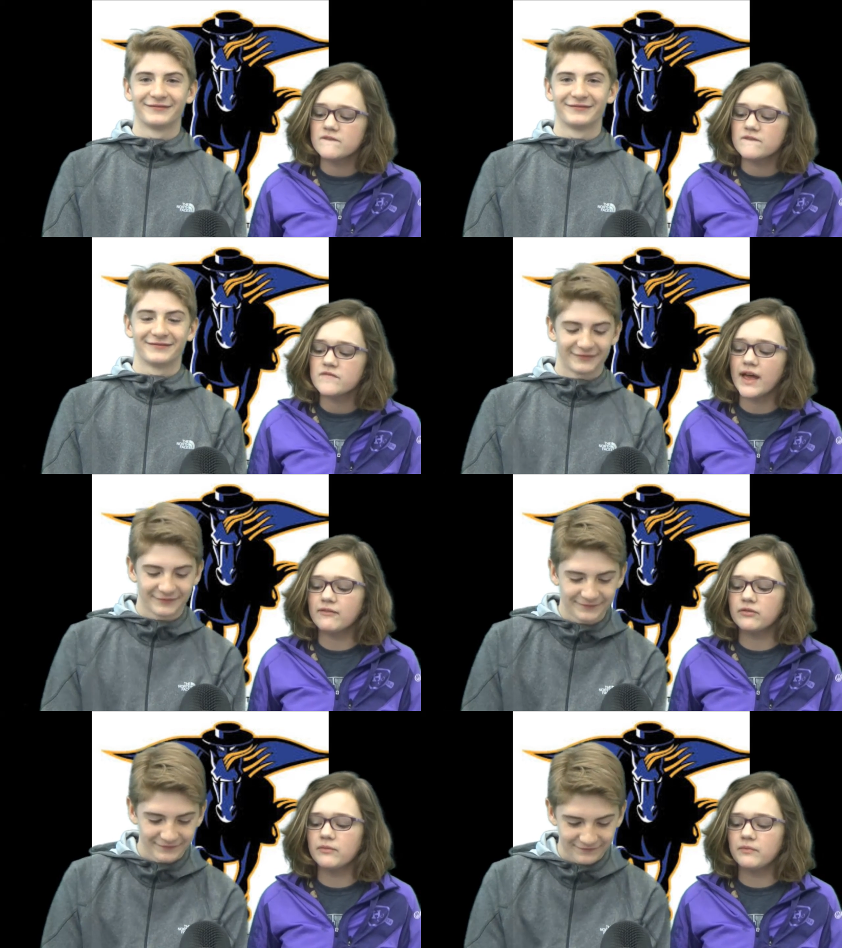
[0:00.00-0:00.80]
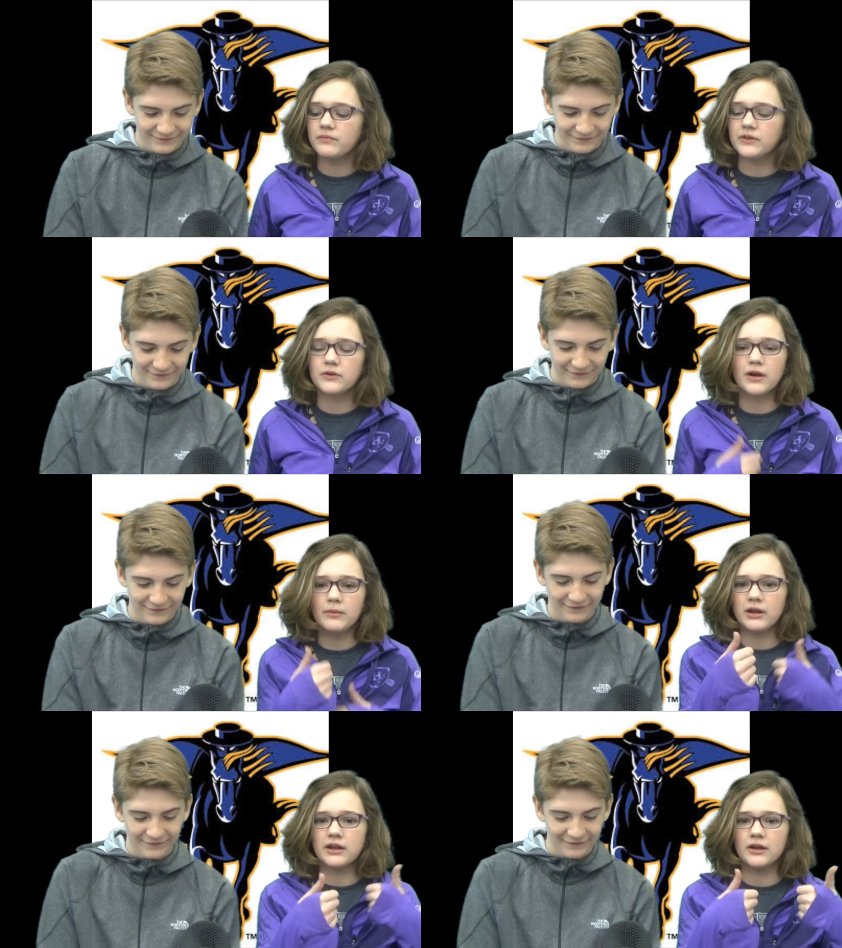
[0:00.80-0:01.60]
Speaker 1: Have a great
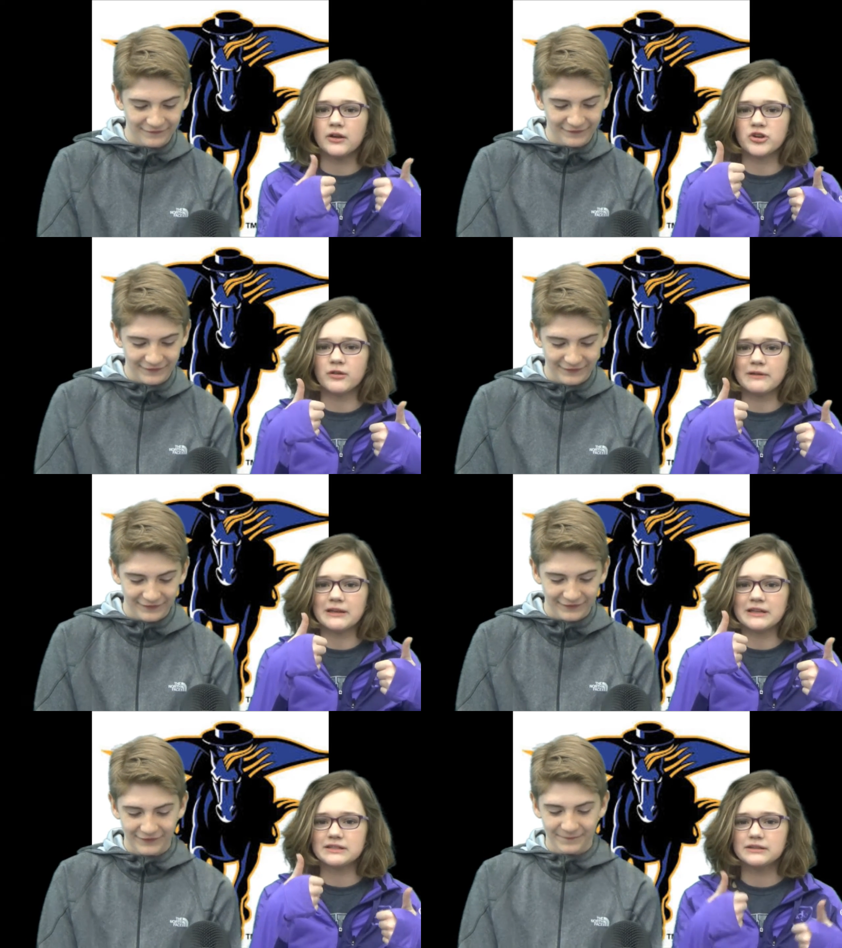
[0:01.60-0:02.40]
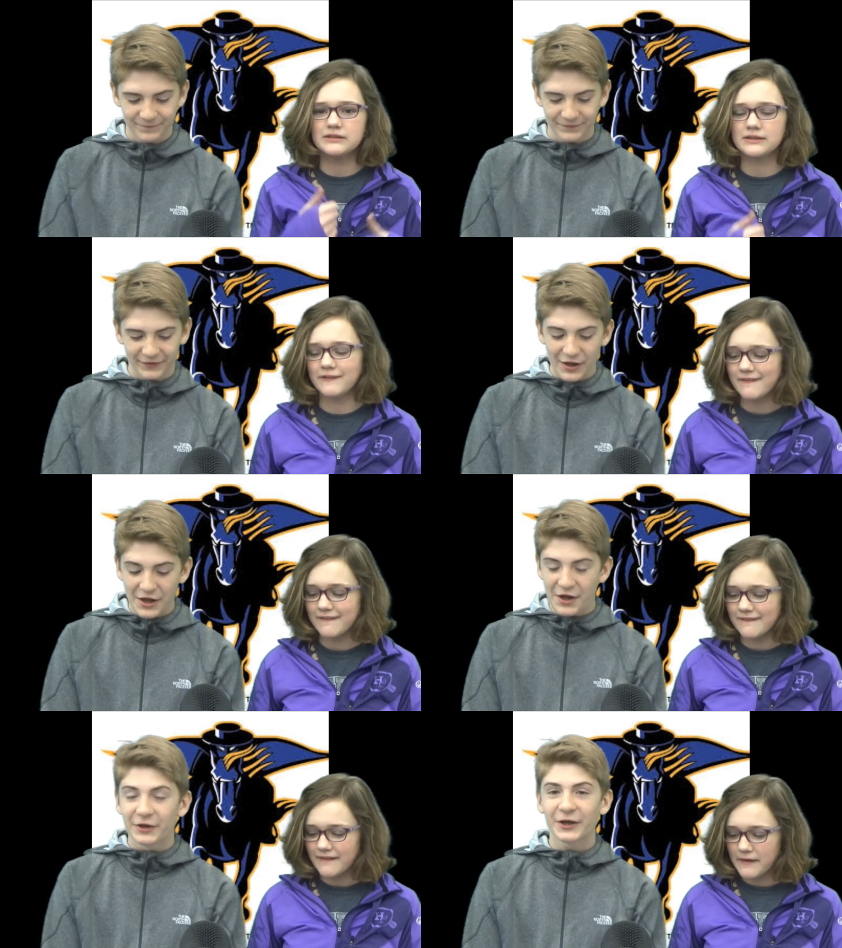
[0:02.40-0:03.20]
Monday, Coach Gomez.
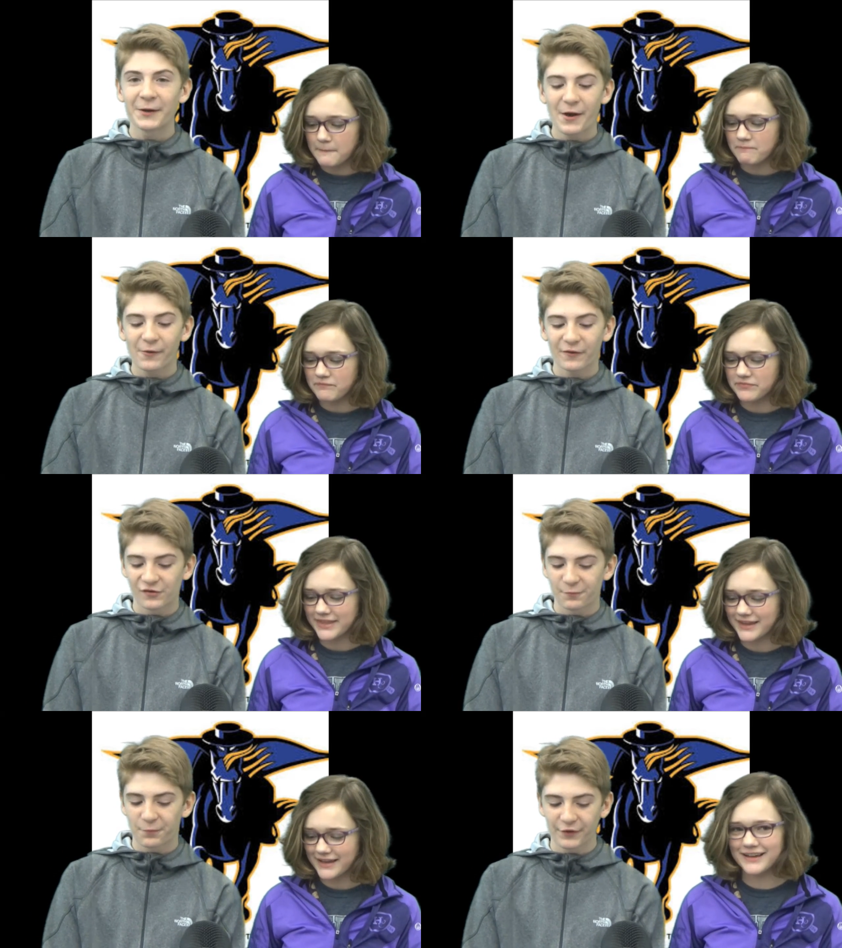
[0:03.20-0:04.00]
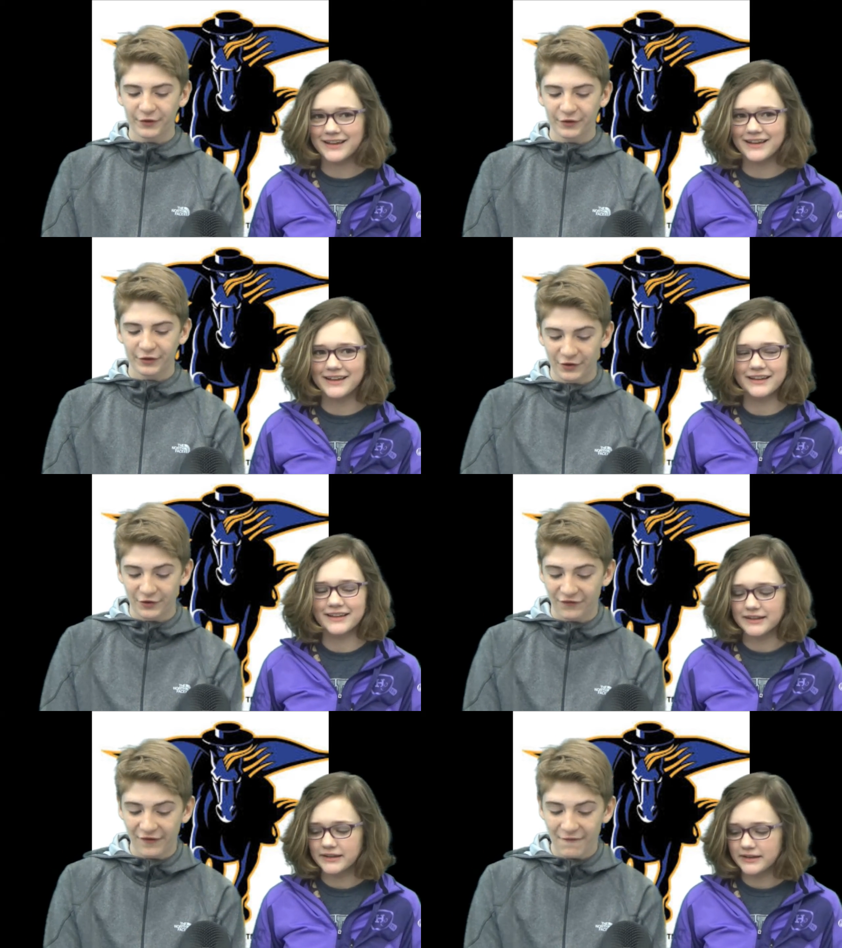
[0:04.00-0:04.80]
Speaker 2: Come out and support your
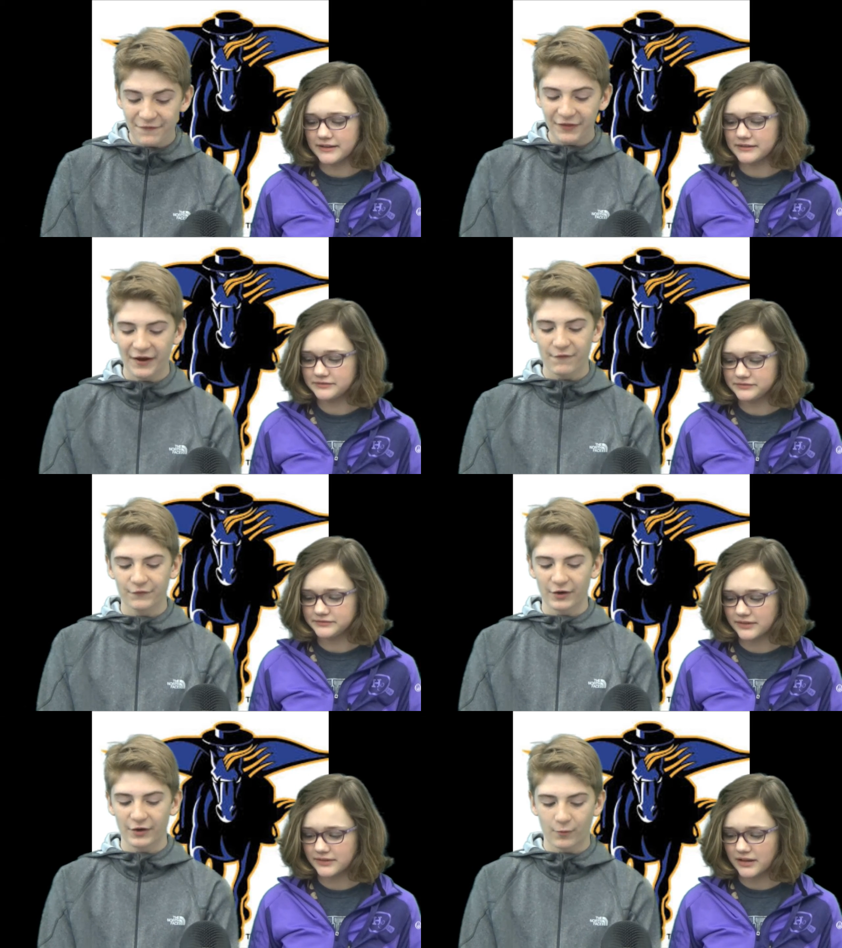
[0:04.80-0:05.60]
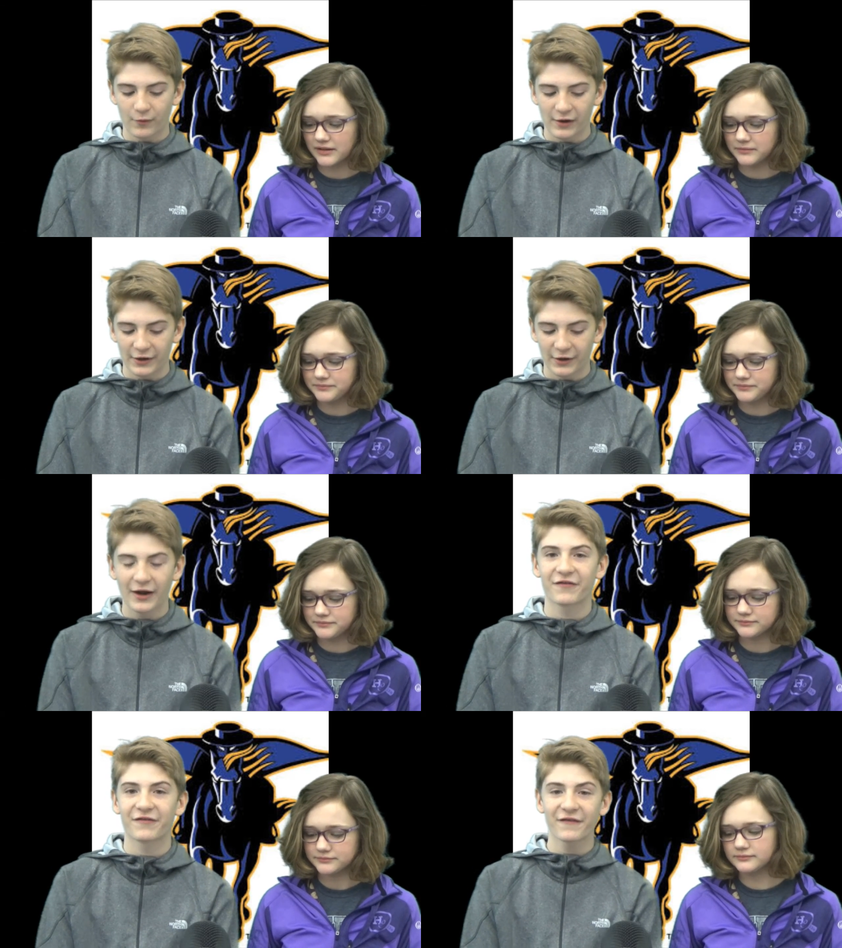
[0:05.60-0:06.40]
7th and 8th grade choir at
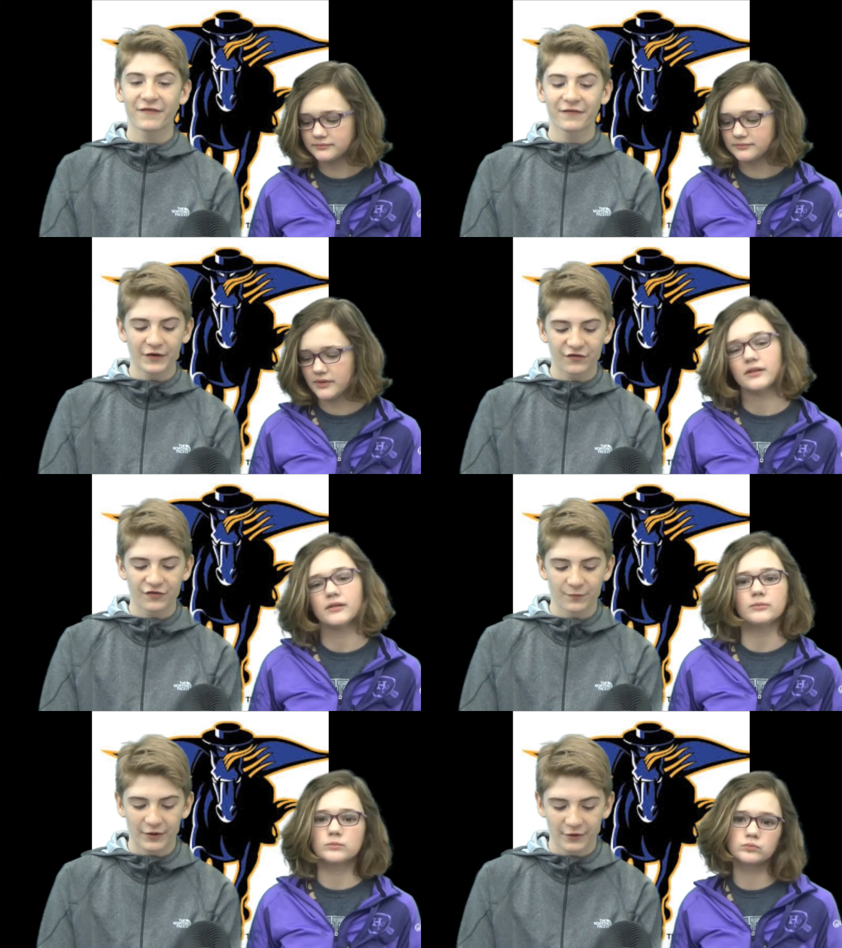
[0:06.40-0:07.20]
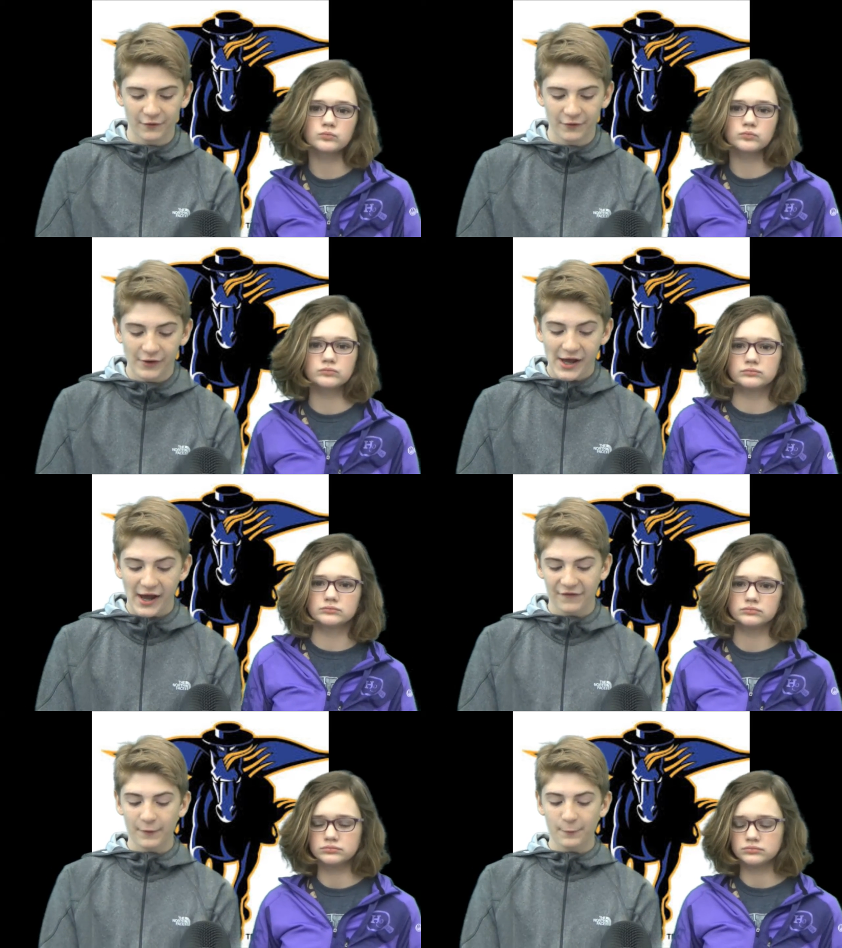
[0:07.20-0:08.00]
6.30 tomorrow as
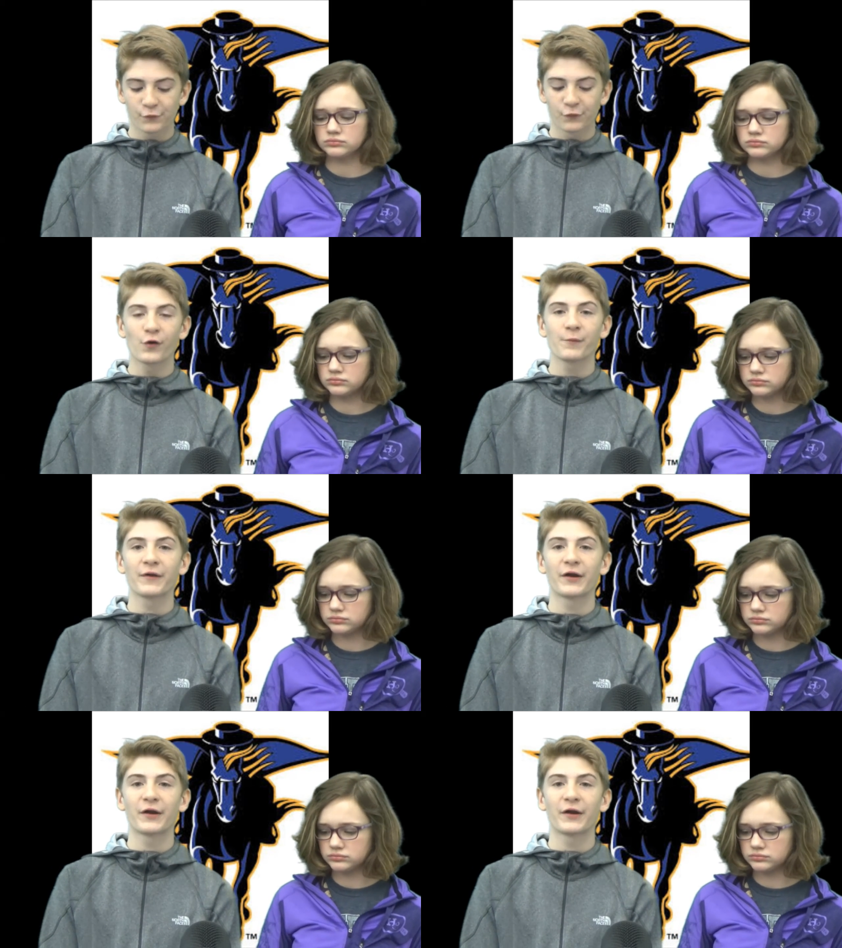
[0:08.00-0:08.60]
they perform their